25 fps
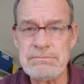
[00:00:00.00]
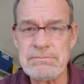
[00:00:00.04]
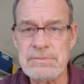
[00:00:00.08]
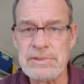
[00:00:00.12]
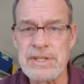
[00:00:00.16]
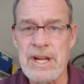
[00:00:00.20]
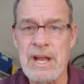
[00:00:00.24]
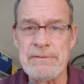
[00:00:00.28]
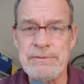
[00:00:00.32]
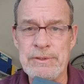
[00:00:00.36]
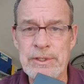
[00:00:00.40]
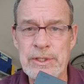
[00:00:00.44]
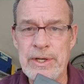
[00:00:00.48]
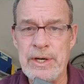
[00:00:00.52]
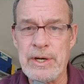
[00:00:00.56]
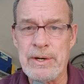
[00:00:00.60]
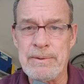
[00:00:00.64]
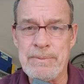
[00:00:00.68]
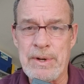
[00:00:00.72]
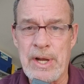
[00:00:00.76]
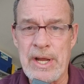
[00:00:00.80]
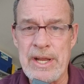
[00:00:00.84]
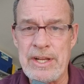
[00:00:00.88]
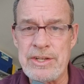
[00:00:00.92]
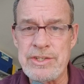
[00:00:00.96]
lavalier
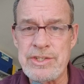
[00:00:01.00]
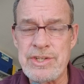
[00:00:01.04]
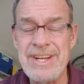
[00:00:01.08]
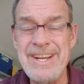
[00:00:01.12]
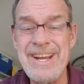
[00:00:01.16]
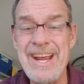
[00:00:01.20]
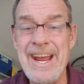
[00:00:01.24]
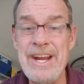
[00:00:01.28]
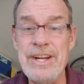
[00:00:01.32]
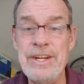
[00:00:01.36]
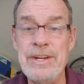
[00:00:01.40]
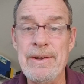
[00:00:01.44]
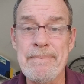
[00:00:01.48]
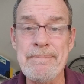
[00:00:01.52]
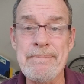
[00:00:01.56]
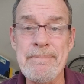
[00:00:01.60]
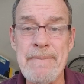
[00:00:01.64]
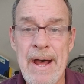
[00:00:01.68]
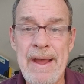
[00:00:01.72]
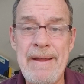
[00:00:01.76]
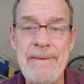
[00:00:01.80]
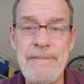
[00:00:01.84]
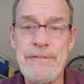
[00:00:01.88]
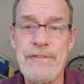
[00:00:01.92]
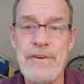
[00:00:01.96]
mics, and you
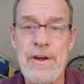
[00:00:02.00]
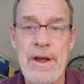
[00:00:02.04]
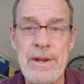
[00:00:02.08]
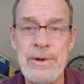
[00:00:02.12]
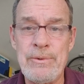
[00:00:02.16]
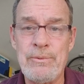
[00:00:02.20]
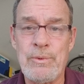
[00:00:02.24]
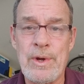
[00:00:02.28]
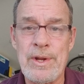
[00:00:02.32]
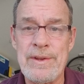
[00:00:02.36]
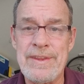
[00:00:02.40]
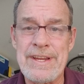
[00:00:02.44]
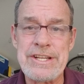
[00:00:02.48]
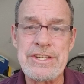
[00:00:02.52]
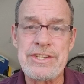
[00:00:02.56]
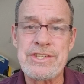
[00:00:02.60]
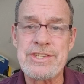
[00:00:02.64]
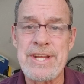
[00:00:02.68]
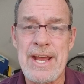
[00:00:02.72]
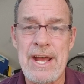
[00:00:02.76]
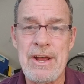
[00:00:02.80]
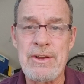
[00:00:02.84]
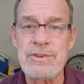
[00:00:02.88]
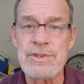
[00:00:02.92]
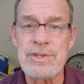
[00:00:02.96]
might find one that
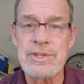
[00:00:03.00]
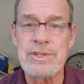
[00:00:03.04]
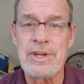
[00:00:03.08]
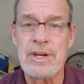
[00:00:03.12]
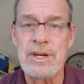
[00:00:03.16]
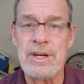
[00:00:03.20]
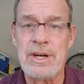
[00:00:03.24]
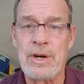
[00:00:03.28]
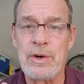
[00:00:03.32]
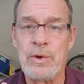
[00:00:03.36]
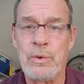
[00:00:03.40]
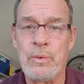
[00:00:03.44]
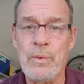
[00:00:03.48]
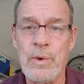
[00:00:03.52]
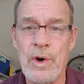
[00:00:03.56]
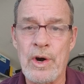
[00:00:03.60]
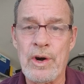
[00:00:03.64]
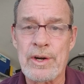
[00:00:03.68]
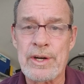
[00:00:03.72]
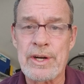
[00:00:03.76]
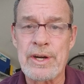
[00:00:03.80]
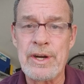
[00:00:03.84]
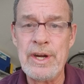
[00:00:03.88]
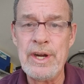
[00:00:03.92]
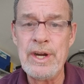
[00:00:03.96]
sounds good and it'll
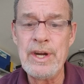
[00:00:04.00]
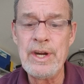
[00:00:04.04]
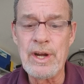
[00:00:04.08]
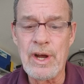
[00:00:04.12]
work.